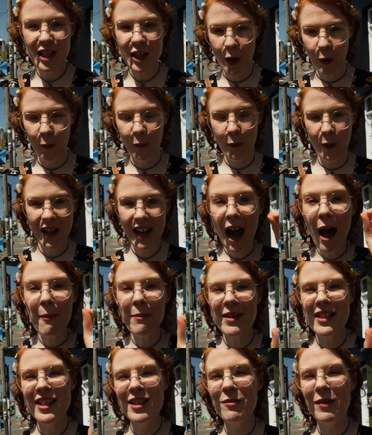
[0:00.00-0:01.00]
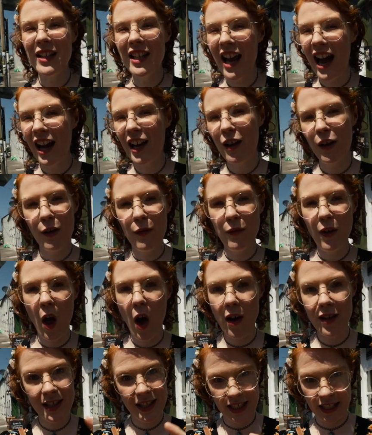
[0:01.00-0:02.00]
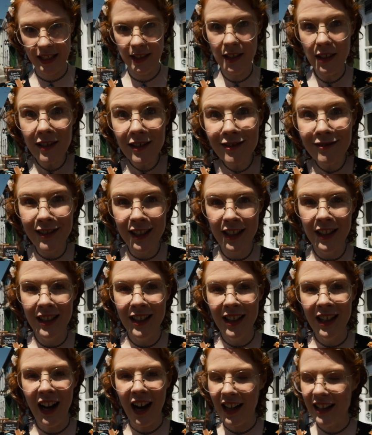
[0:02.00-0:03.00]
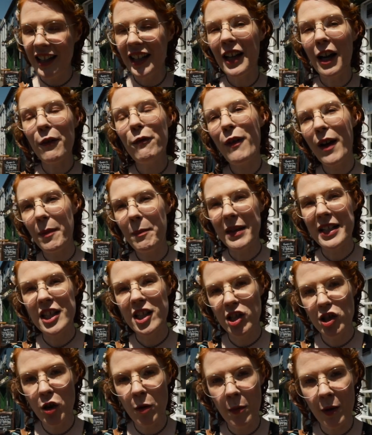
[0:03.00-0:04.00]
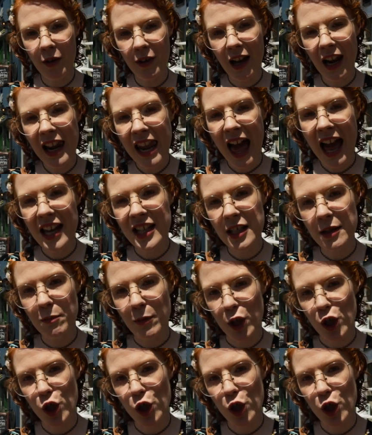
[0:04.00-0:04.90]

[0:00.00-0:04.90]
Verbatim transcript: So what happened when Jakov lost signal? I think I felt my stomach land in my